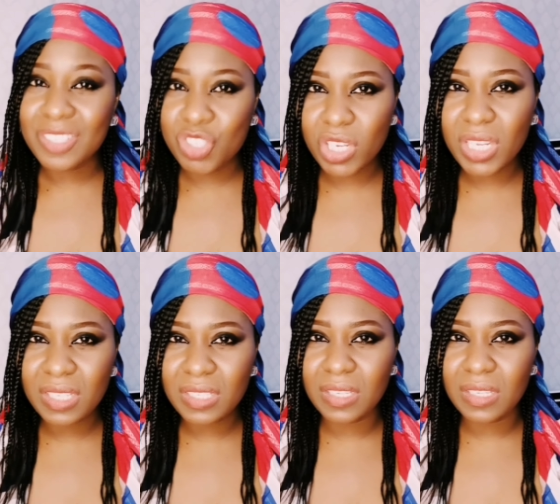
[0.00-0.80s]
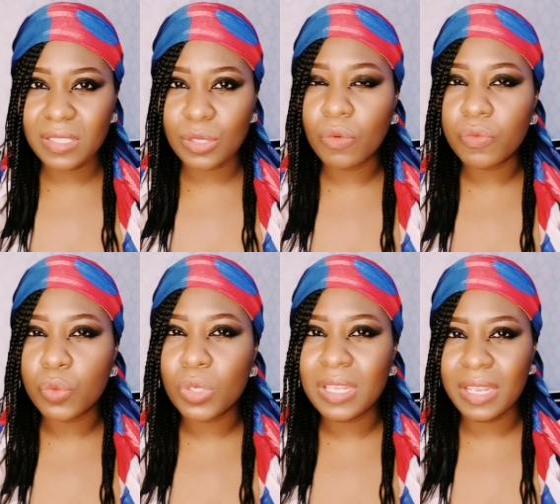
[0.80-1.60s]
the genesis of
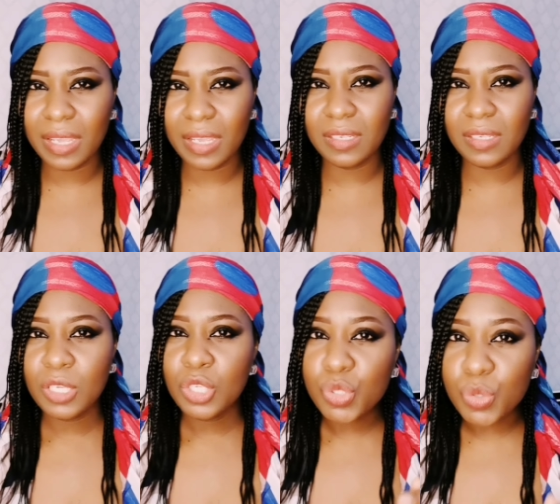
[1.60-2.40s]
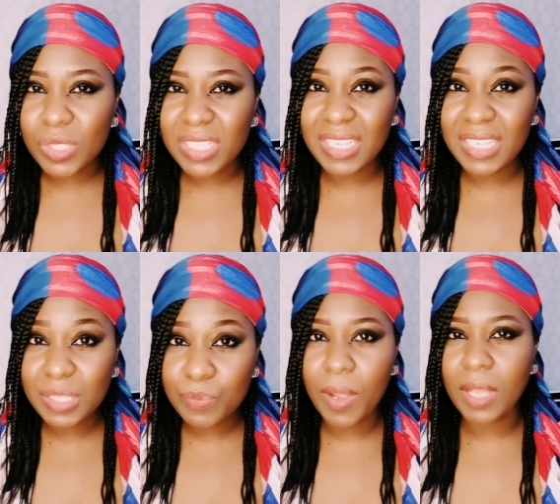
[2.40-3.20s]
what led to
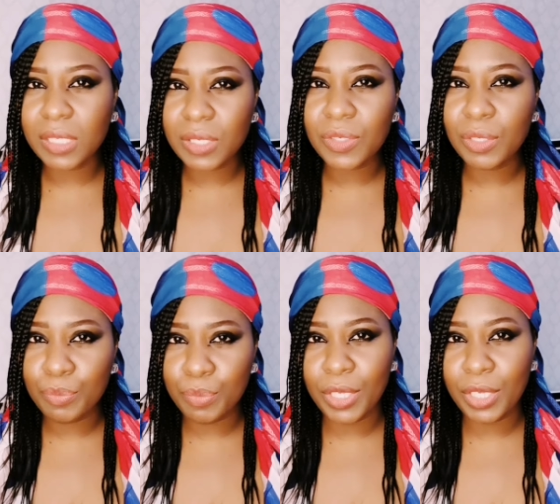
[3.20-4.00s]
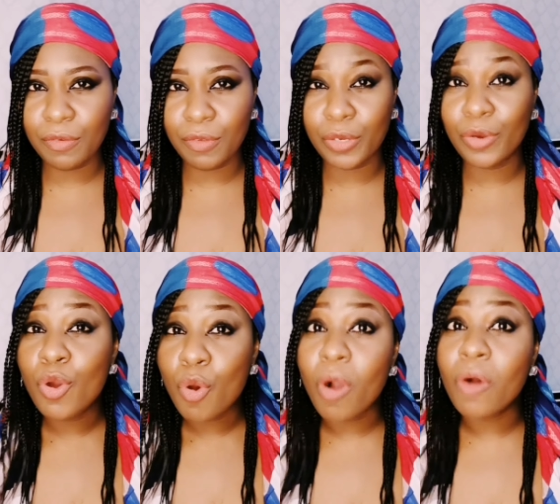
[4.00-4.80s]
this particular behavior
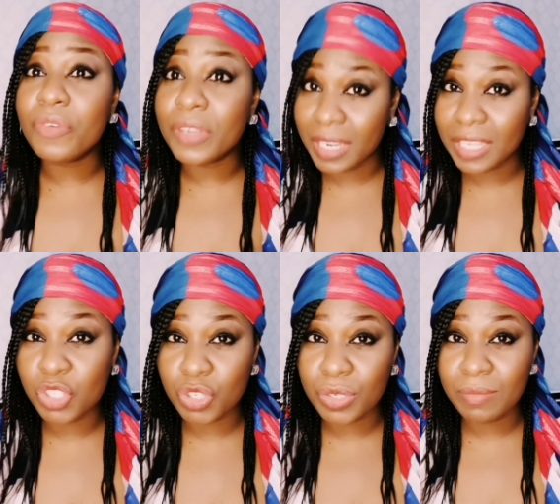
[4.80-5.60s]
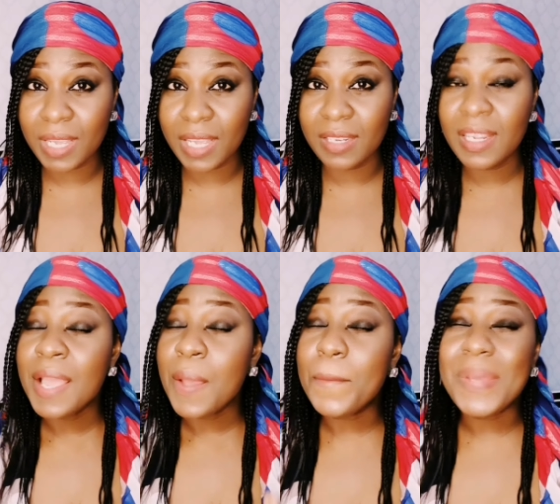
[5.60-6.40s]
of a Nigerian man
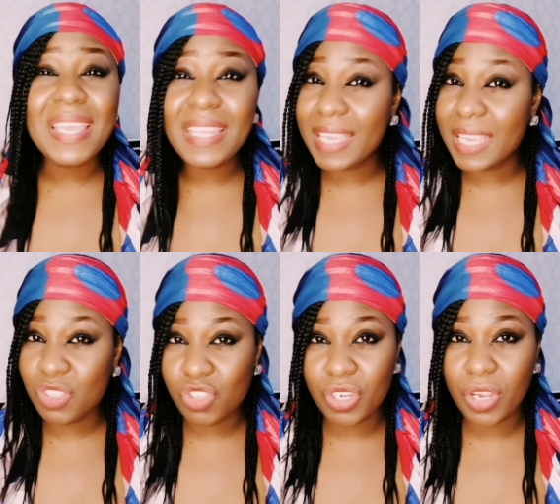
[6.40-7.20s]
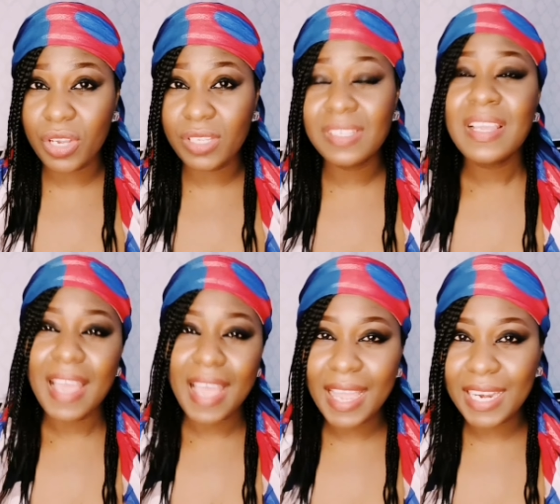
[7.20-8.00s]
being in charge
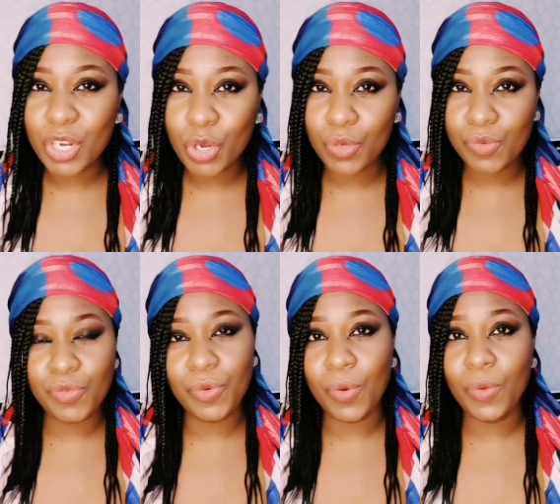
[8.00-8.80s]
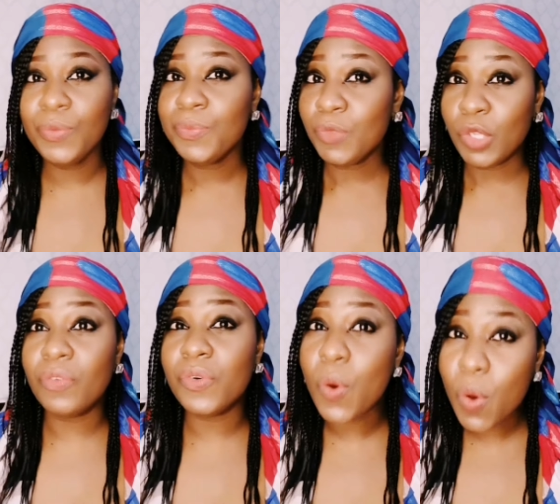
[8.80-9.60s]
and in control
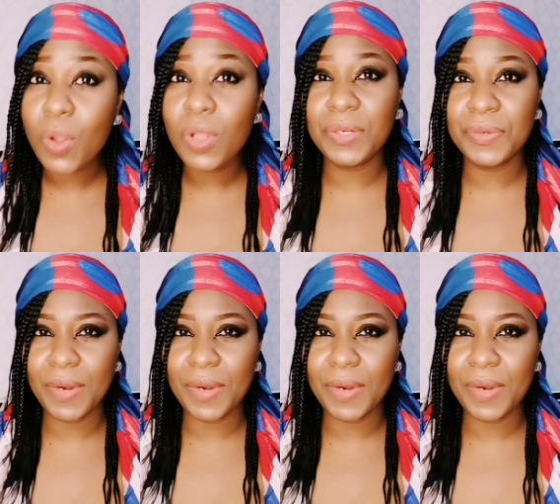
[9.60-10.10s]
of all